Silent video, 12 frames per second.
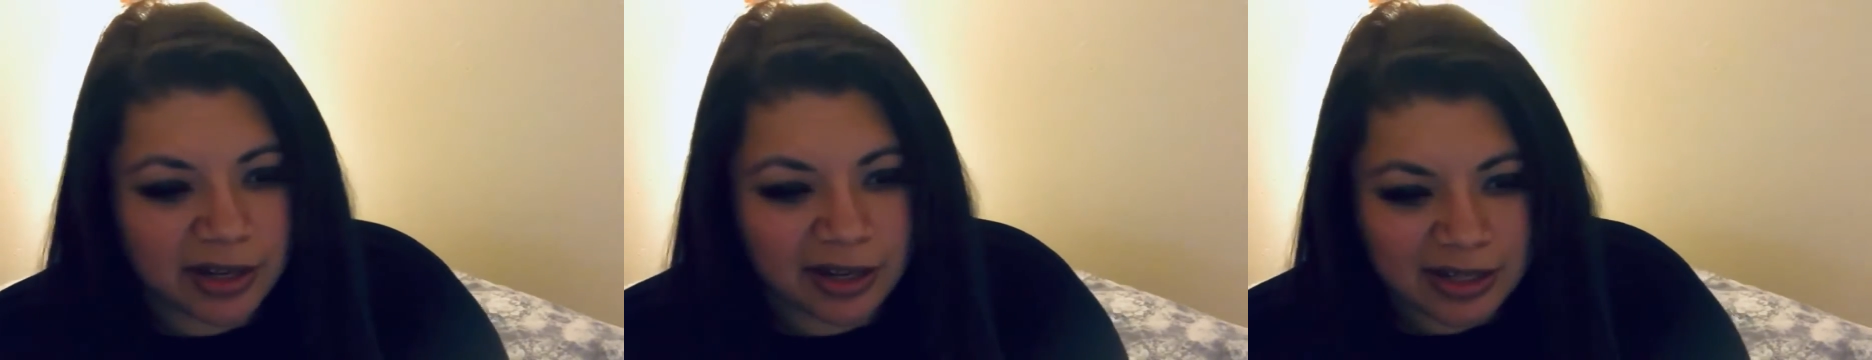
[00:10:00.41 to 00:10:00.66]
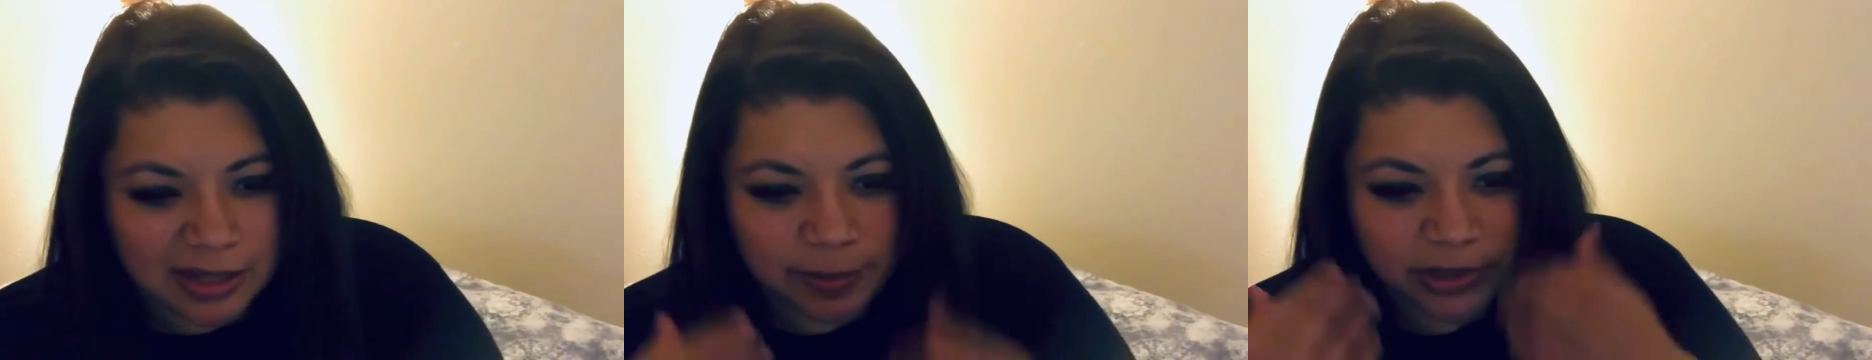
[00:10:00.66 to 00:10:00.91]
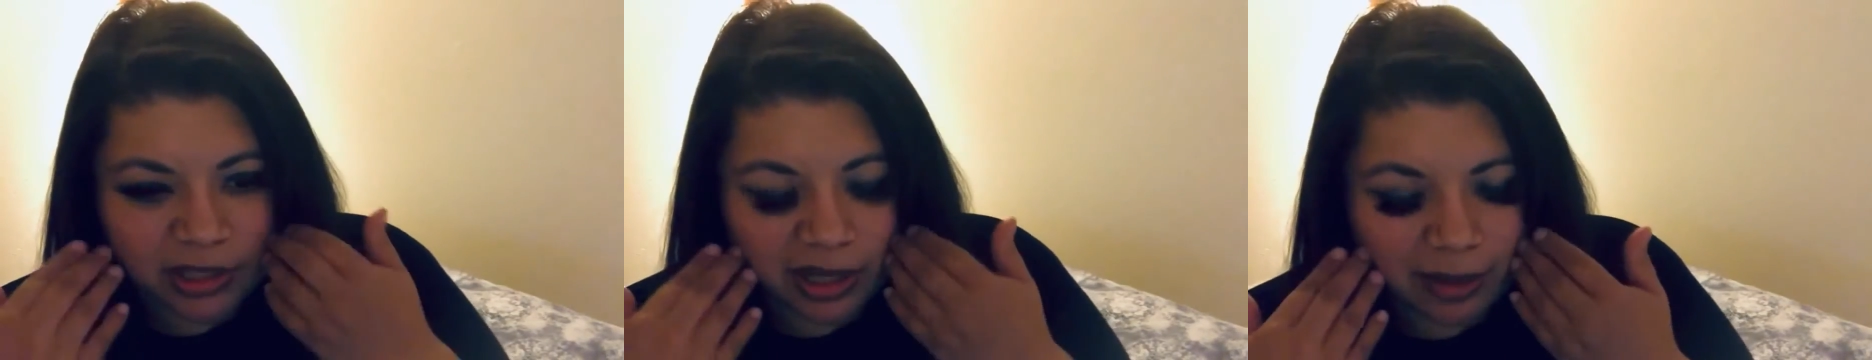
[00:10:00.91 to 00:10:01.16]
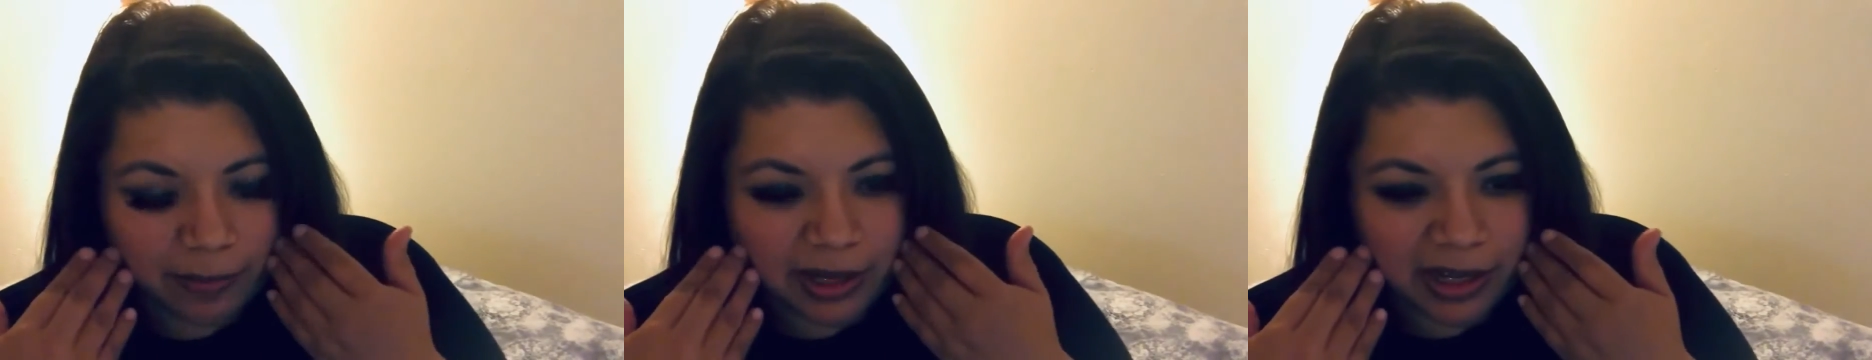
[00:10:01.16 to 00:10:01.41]
any type of
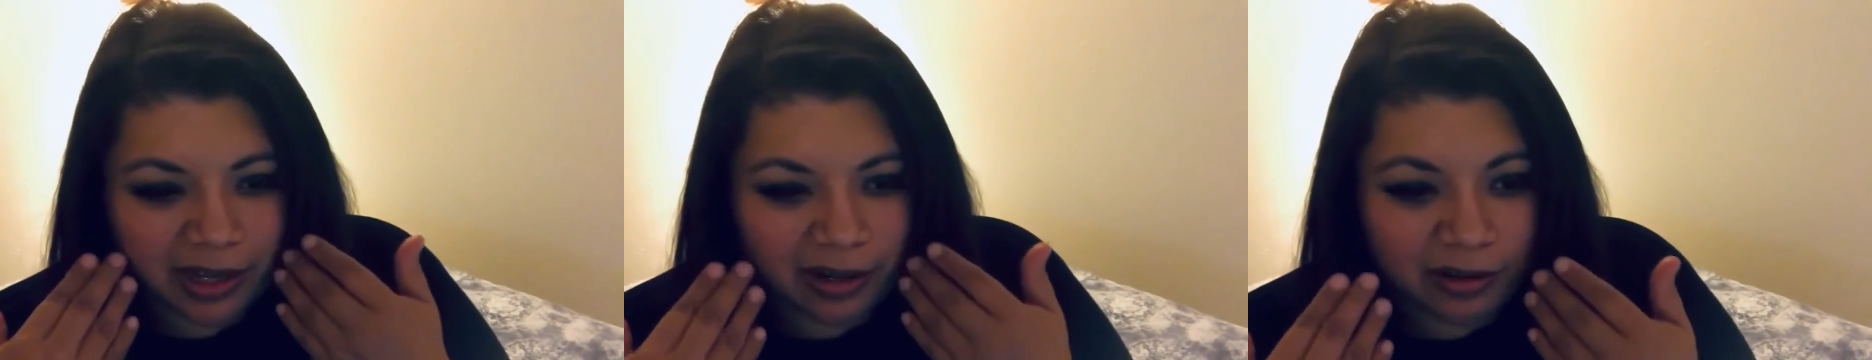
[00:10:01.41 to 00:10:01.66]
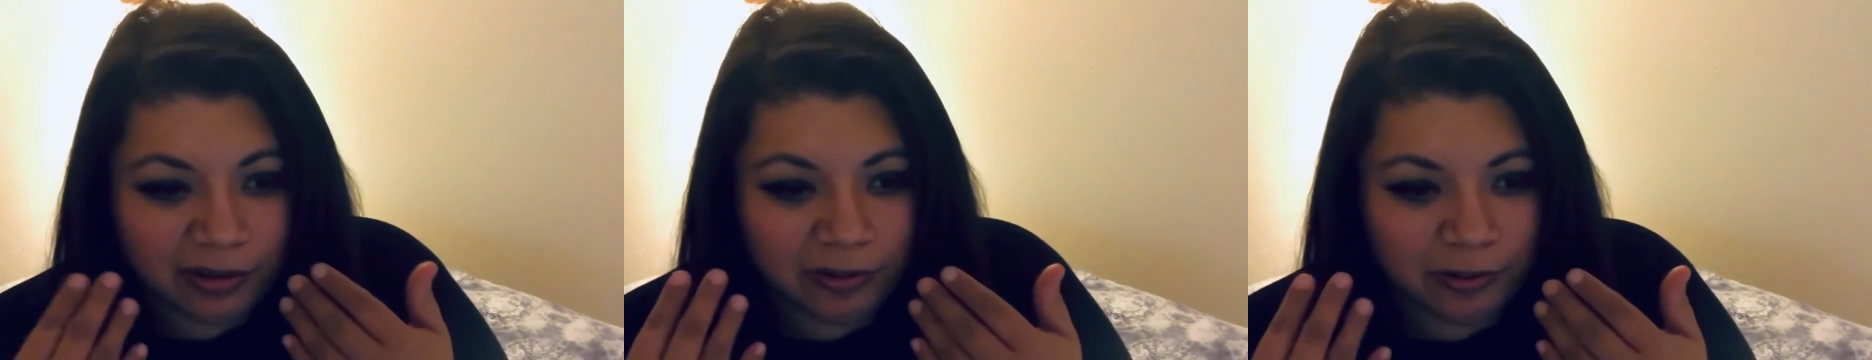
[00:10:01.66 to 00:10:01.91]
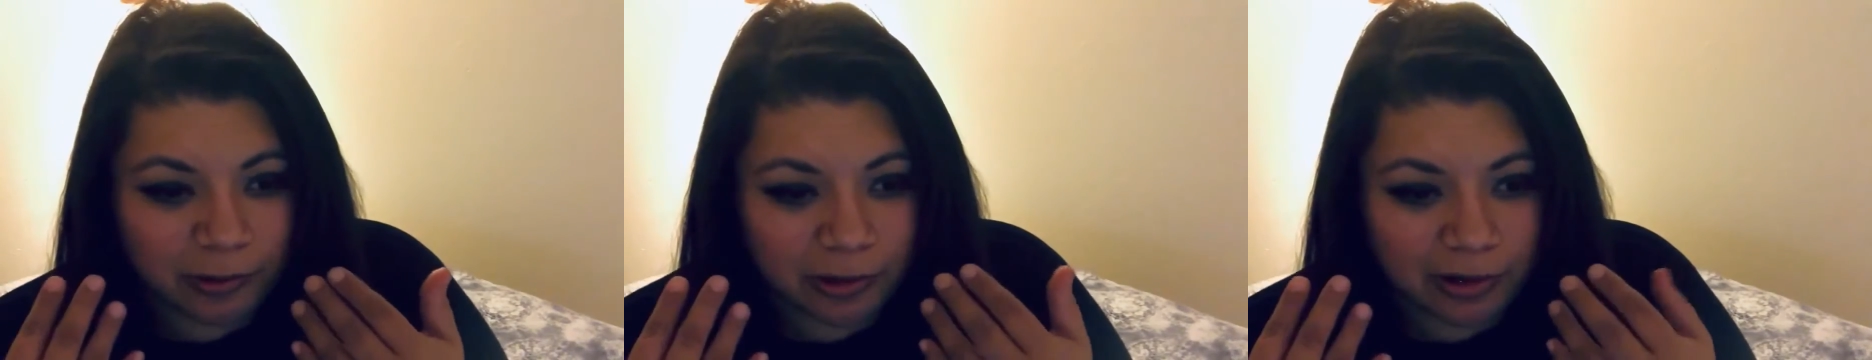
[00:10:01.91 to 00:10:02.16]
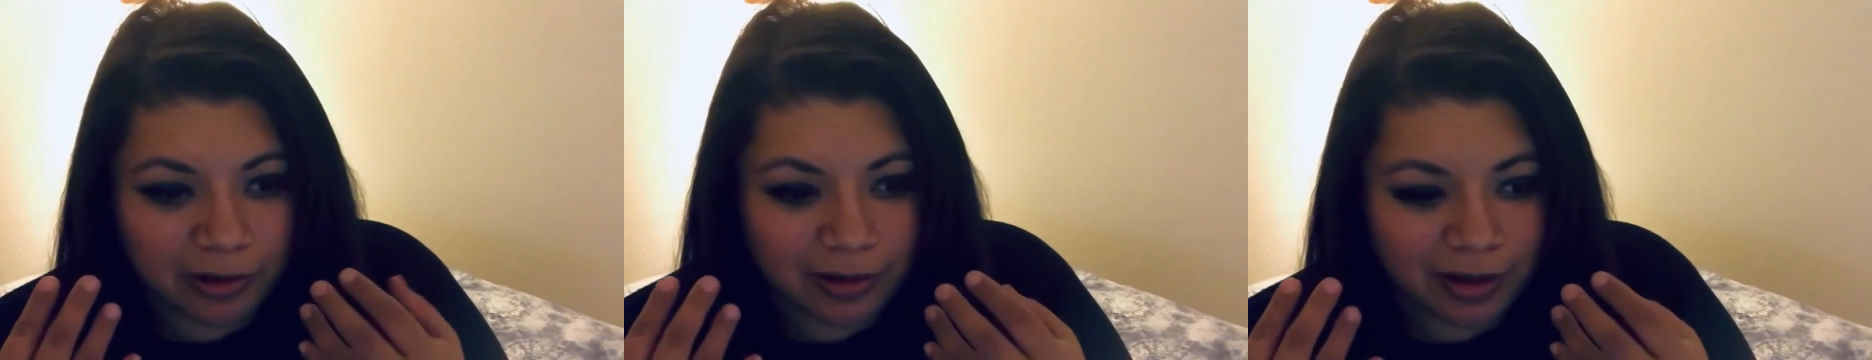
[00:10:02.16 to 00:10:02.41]
jaw pain
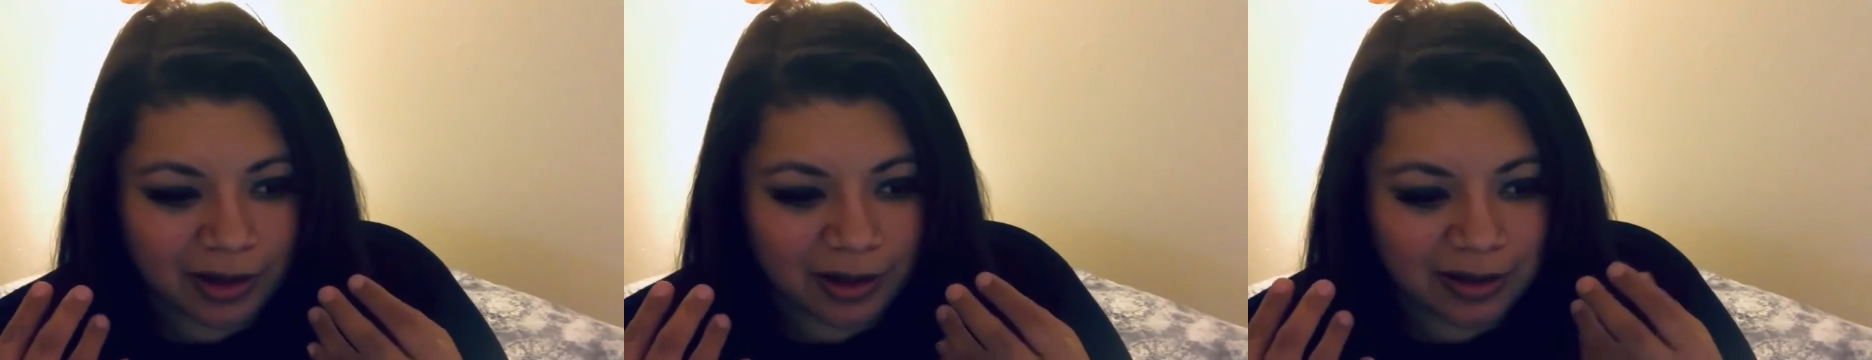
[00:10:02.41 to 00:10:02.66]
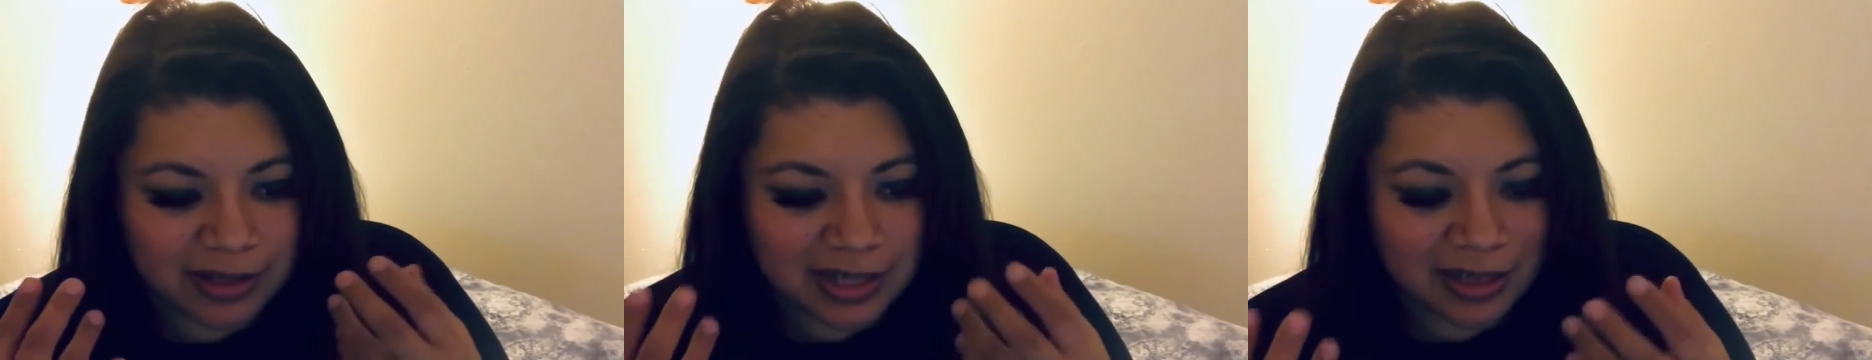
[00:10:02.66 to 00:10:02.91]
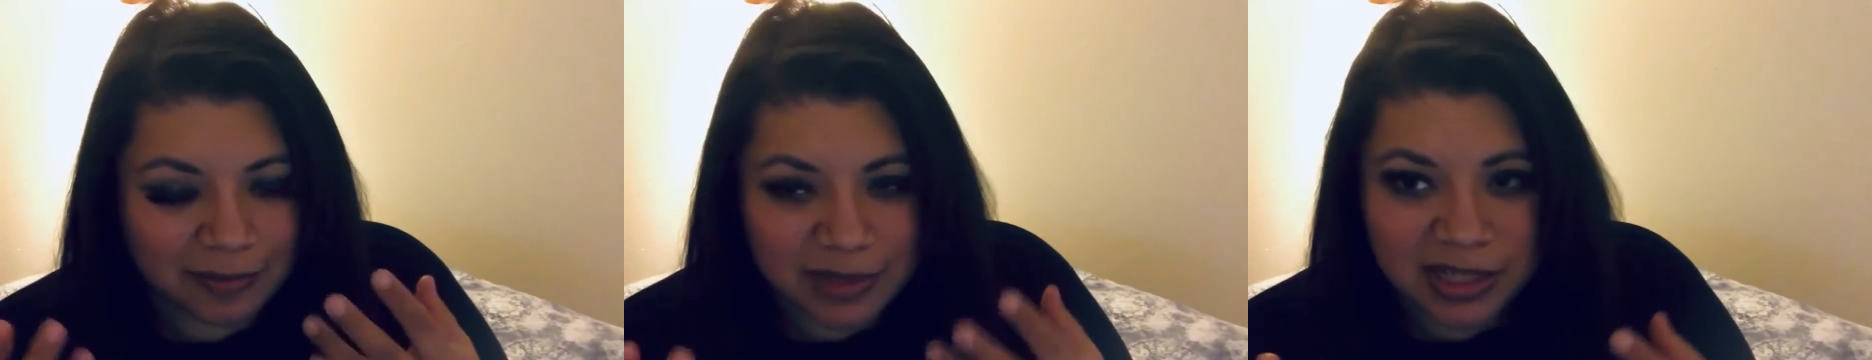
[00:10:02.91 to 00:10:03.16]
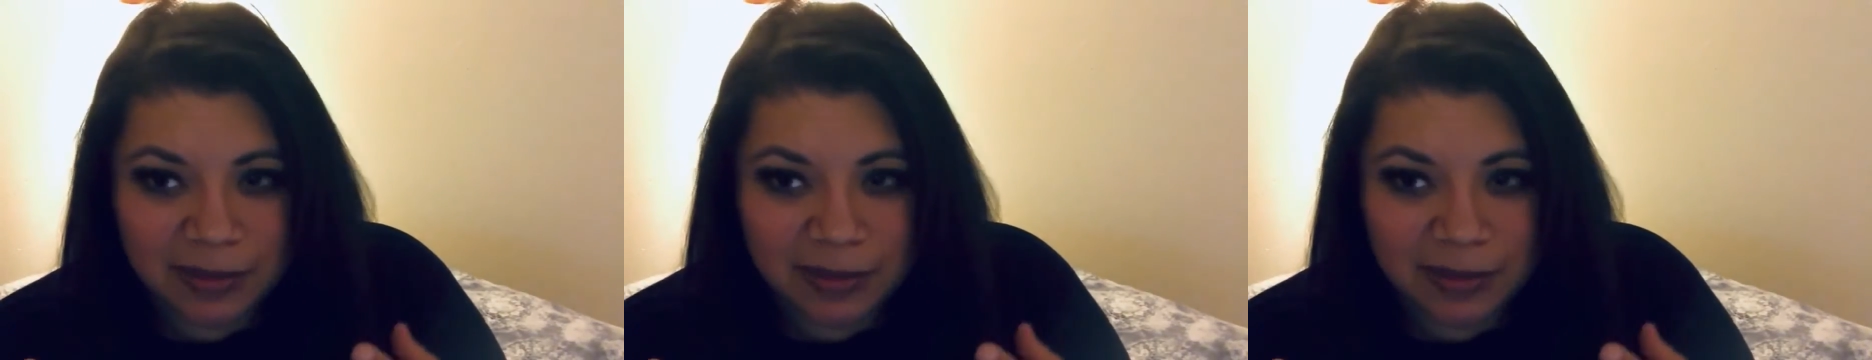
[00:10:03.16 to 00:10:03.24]
or TMD